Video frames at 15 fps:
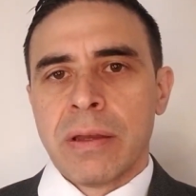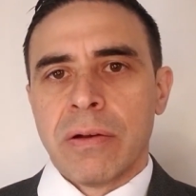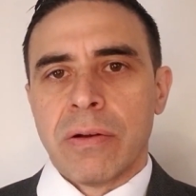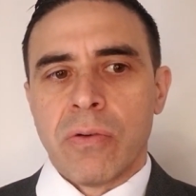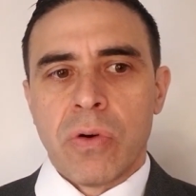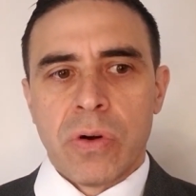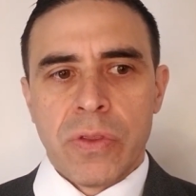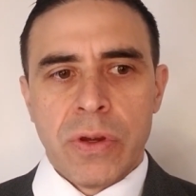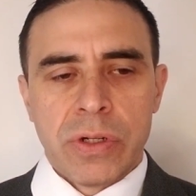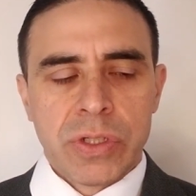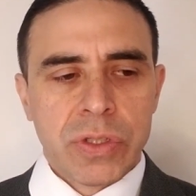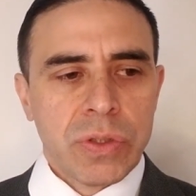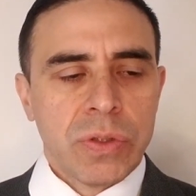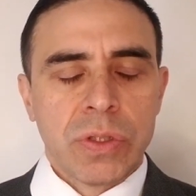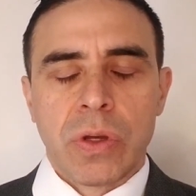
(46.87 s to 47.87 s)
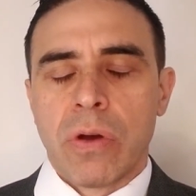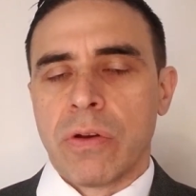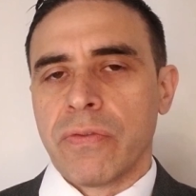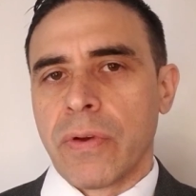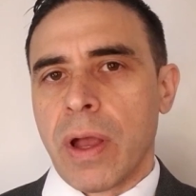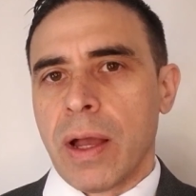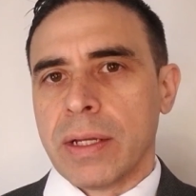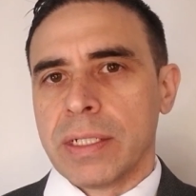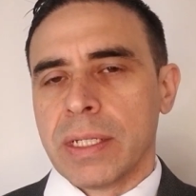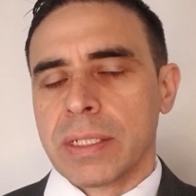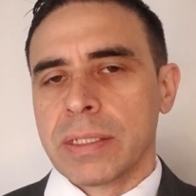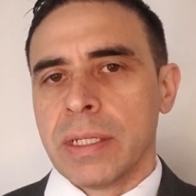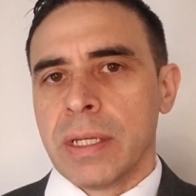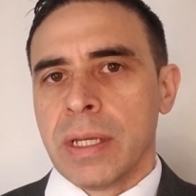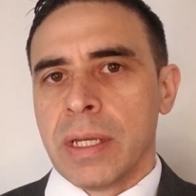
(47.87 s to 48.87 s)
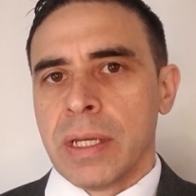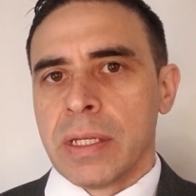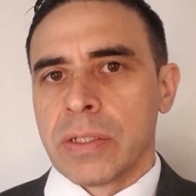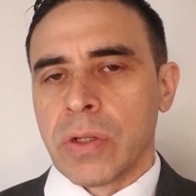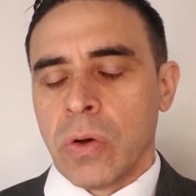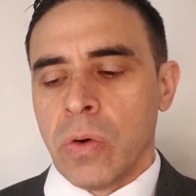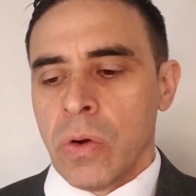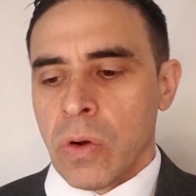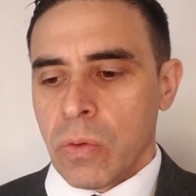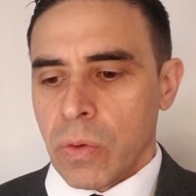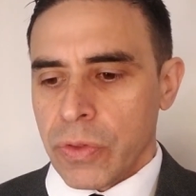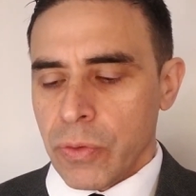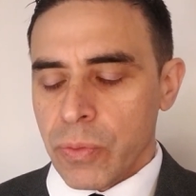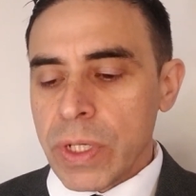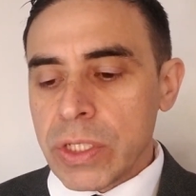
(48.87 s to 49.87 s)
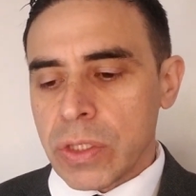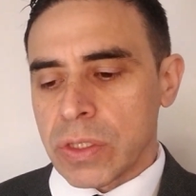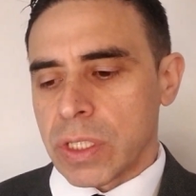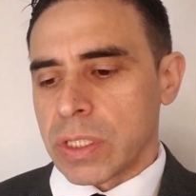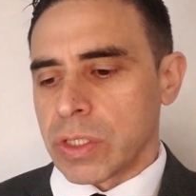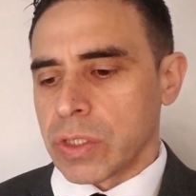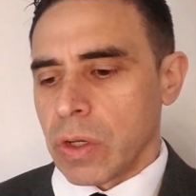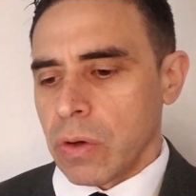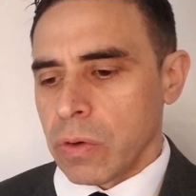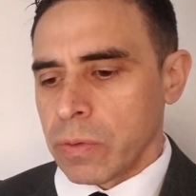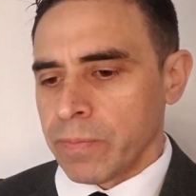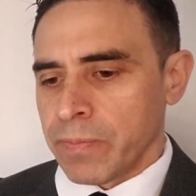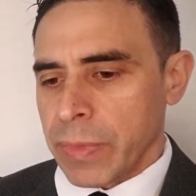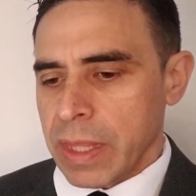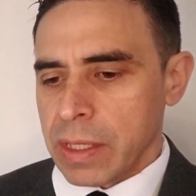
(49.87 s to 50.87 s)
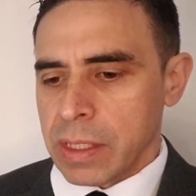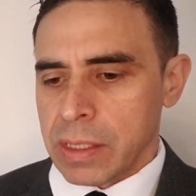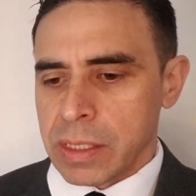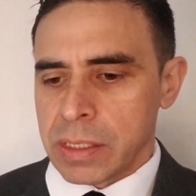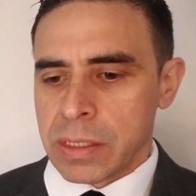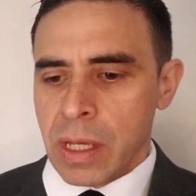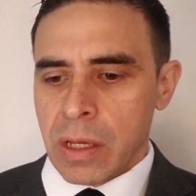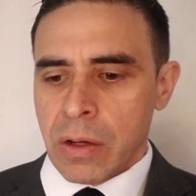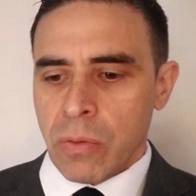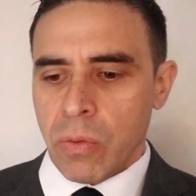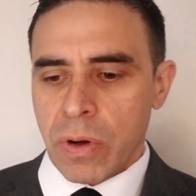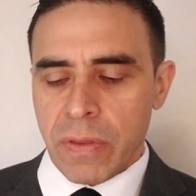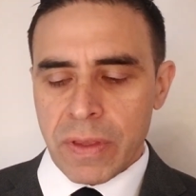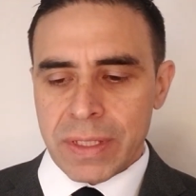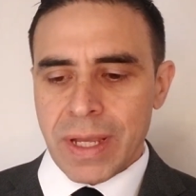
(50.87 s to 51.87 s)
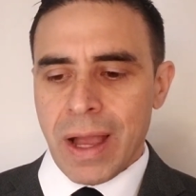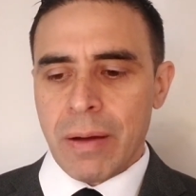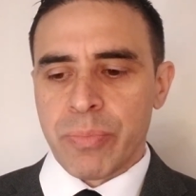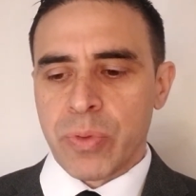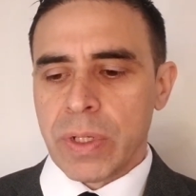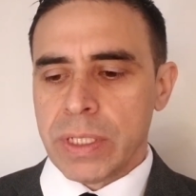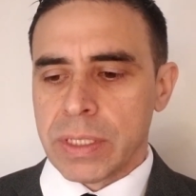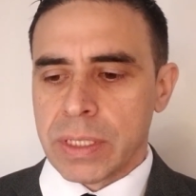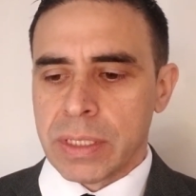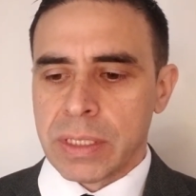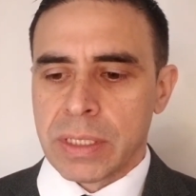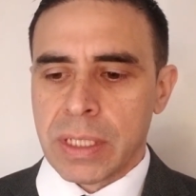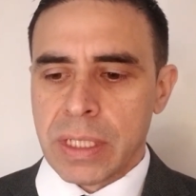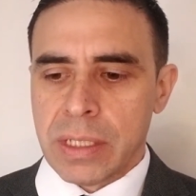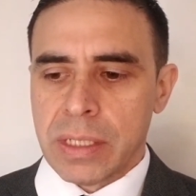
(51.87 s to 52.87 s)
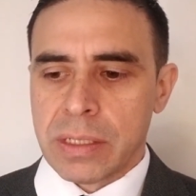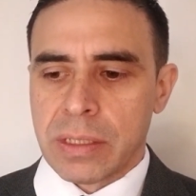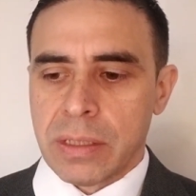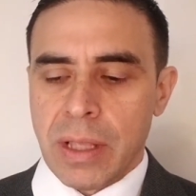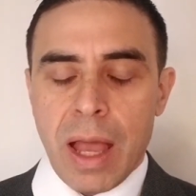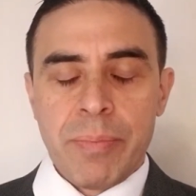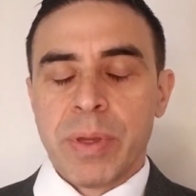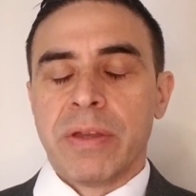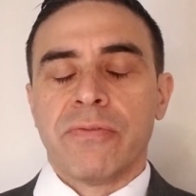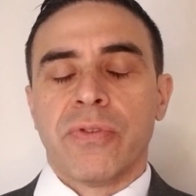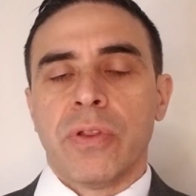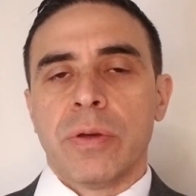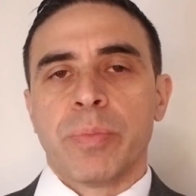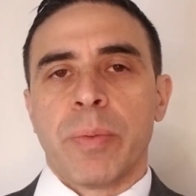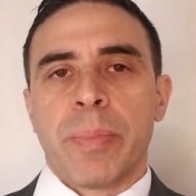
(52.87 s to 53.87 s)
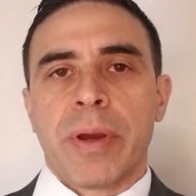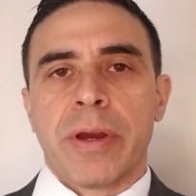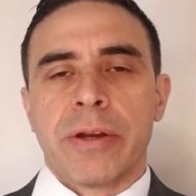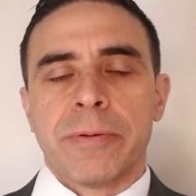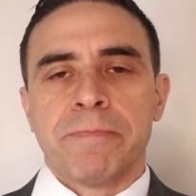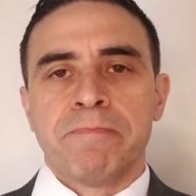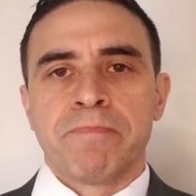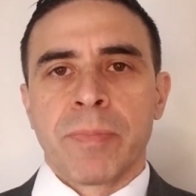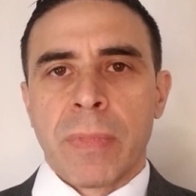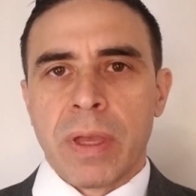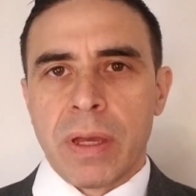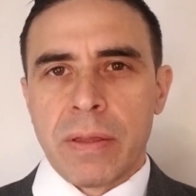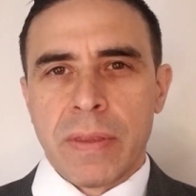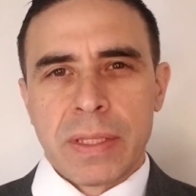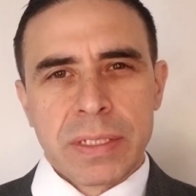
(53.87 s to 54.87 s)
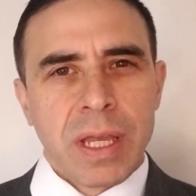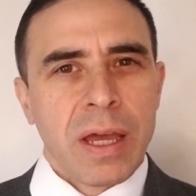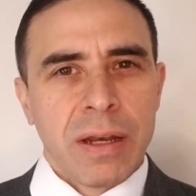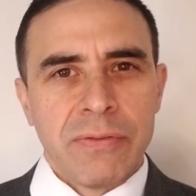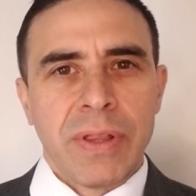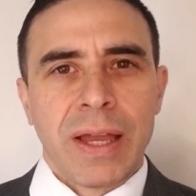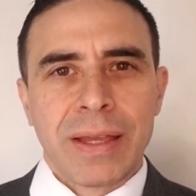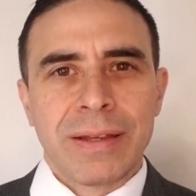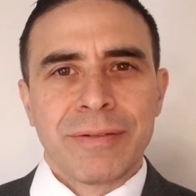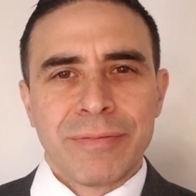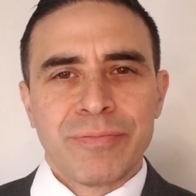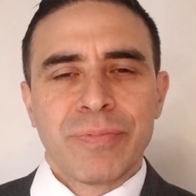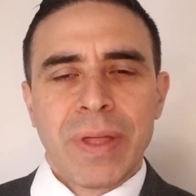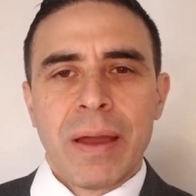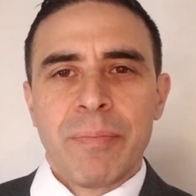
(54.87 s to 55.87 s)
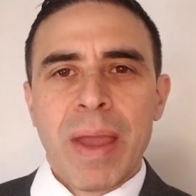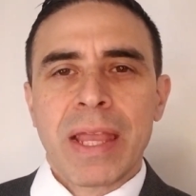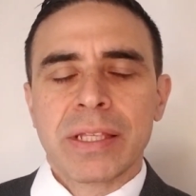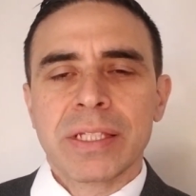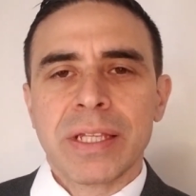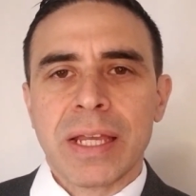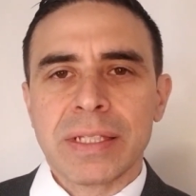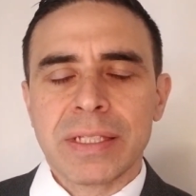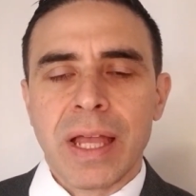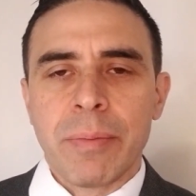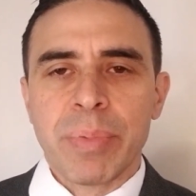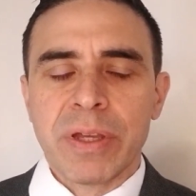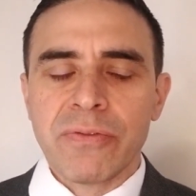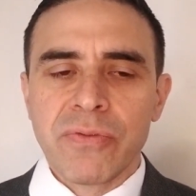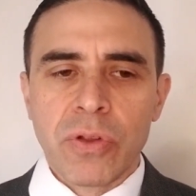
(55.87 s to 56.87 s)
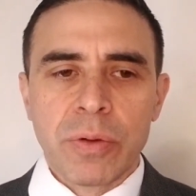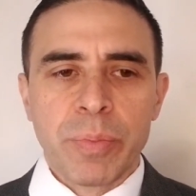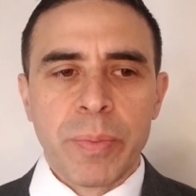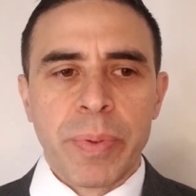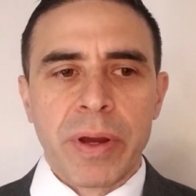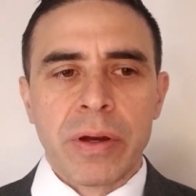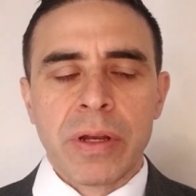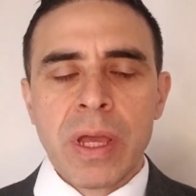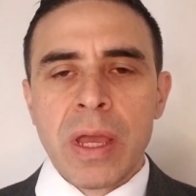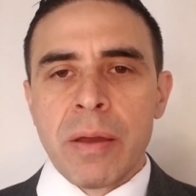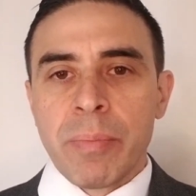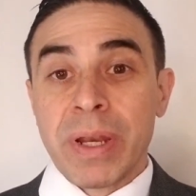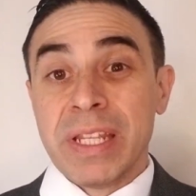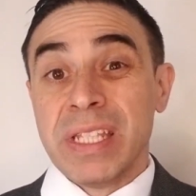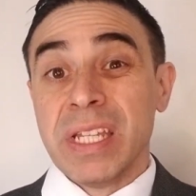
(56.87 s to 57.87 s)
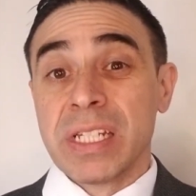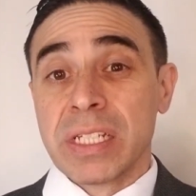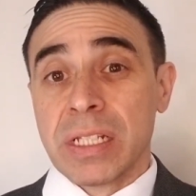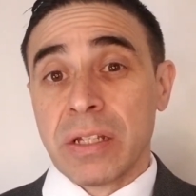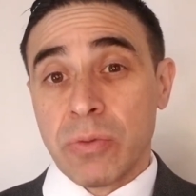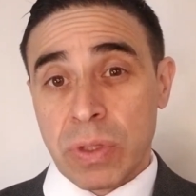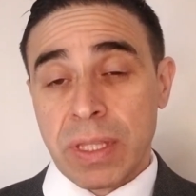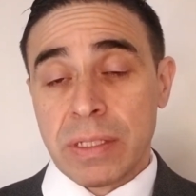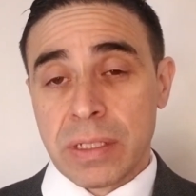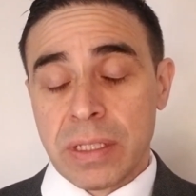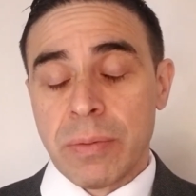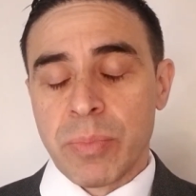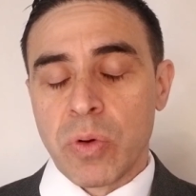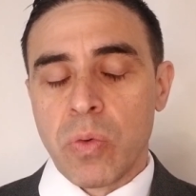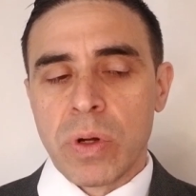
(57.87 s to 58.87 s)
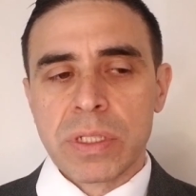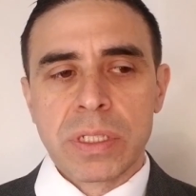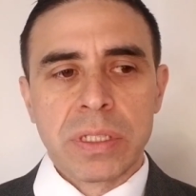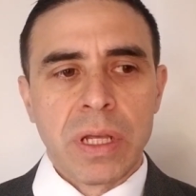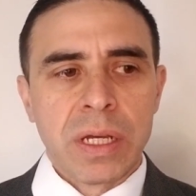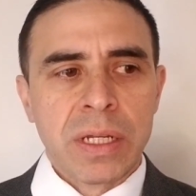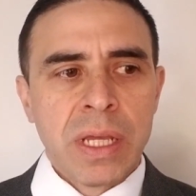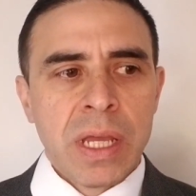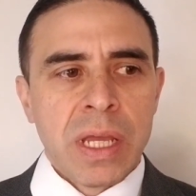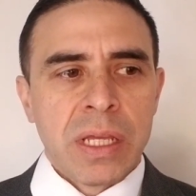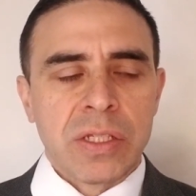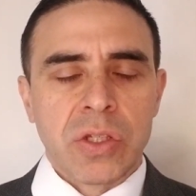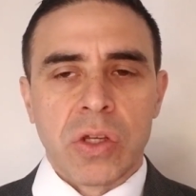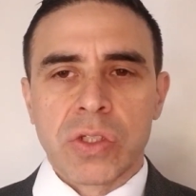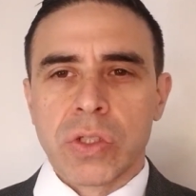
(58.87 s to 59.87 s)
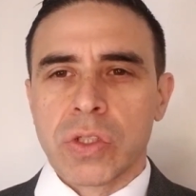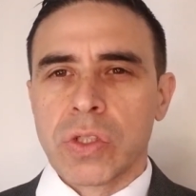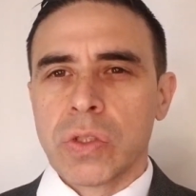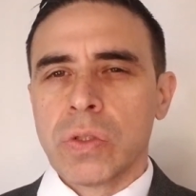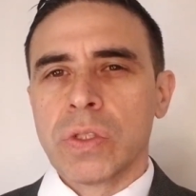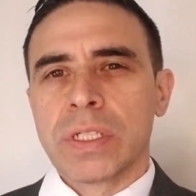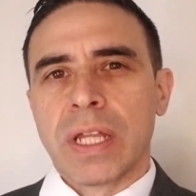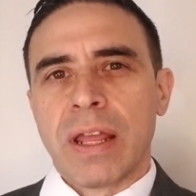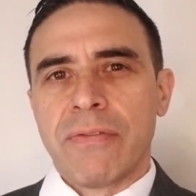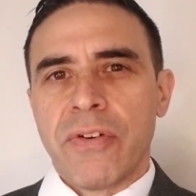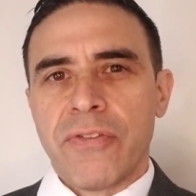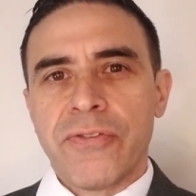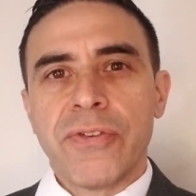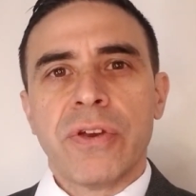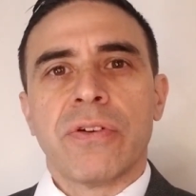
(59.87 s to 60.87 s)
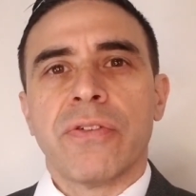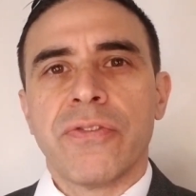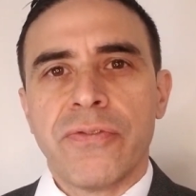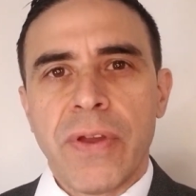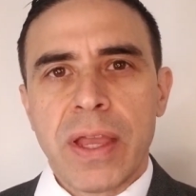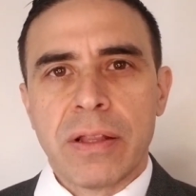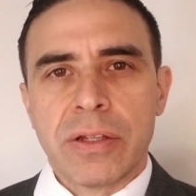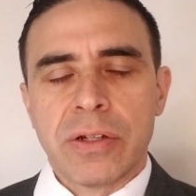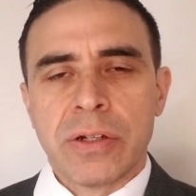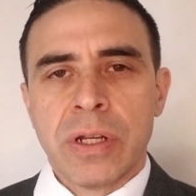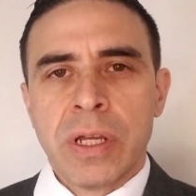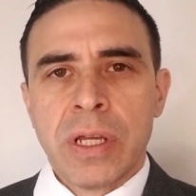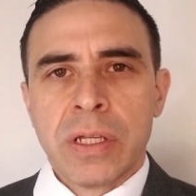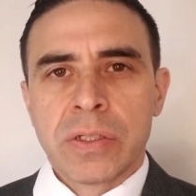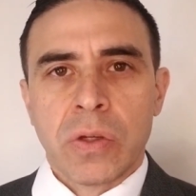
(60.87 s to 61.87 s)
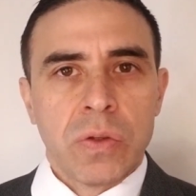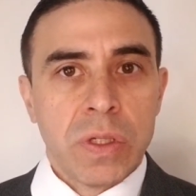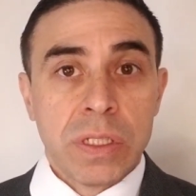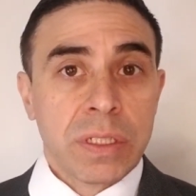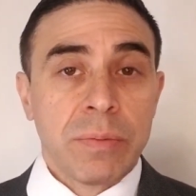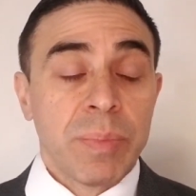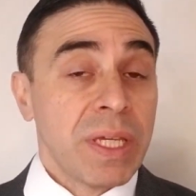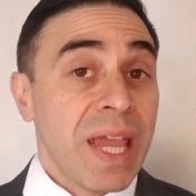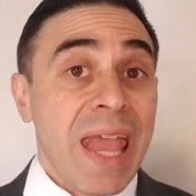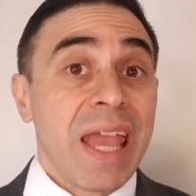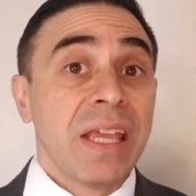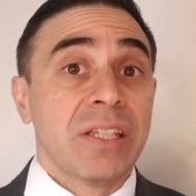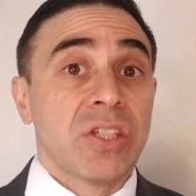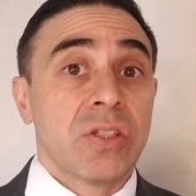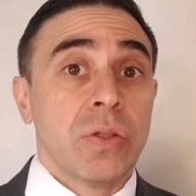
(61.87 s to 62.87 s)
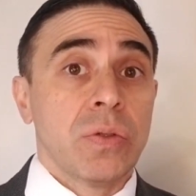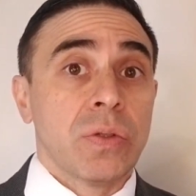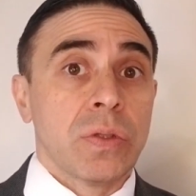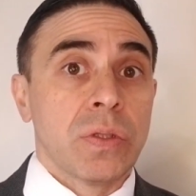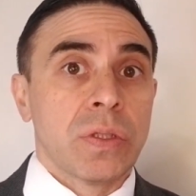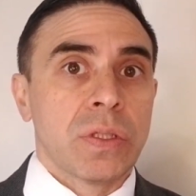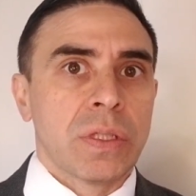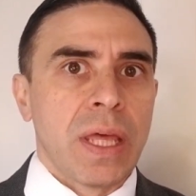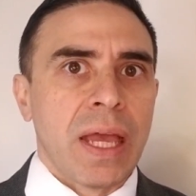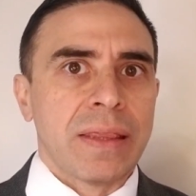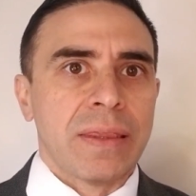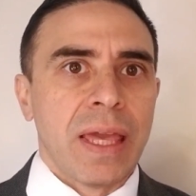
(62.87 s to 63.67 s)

or their student code of conduct? So, what the research has shown is one of the top reasons is not being fully prepared. Uh, that's kind of like, that makes sense, not being fully prepared. But additionally, with this number one slot is also students that have a fear of failure. So these can be A students that